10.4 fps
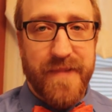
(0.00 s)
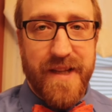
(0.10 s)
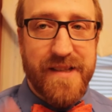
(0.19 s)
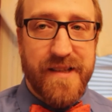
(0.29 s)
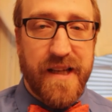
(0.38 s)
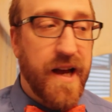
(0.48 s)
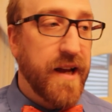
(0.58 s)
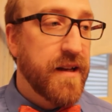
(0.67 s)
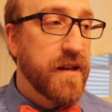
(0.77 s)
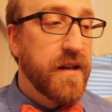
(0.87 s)
That's Eli.
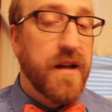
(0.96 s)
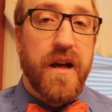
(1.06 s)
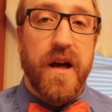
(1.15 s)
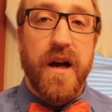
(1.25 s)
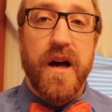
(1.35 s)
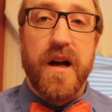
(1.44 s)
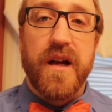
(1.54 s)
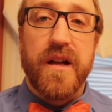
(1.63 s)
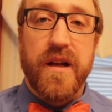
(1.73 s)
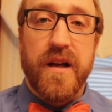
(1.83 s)

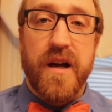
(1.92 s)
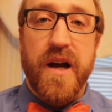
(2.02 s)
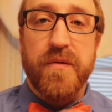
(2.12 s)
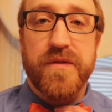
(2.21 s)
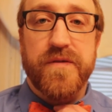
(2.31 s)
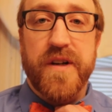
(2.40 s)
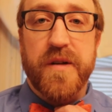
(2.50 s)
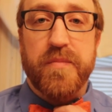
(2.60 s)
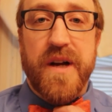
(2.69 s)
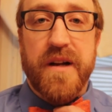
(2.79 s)
I was very
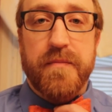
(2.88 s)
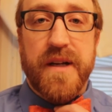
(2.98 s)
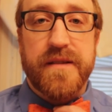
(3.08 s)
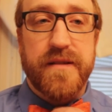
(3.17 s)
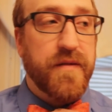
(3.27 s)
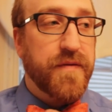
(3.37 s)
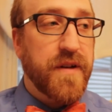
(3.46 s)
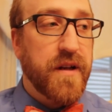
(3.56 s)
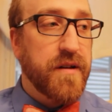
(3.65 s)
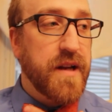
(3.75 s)
proud of myself
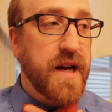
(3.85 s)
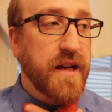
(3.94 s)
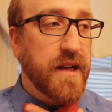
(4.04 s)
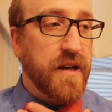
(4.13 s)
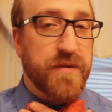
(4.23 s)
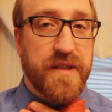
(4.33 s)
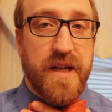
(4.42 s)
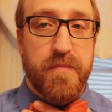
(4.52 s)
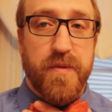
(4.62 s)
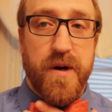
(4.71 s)
the other night. I was at
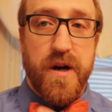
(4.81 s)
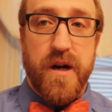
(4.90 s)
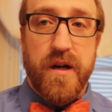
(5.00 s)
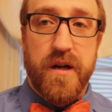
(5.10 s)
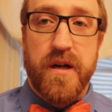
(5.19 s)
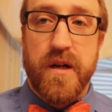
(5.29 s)
a bar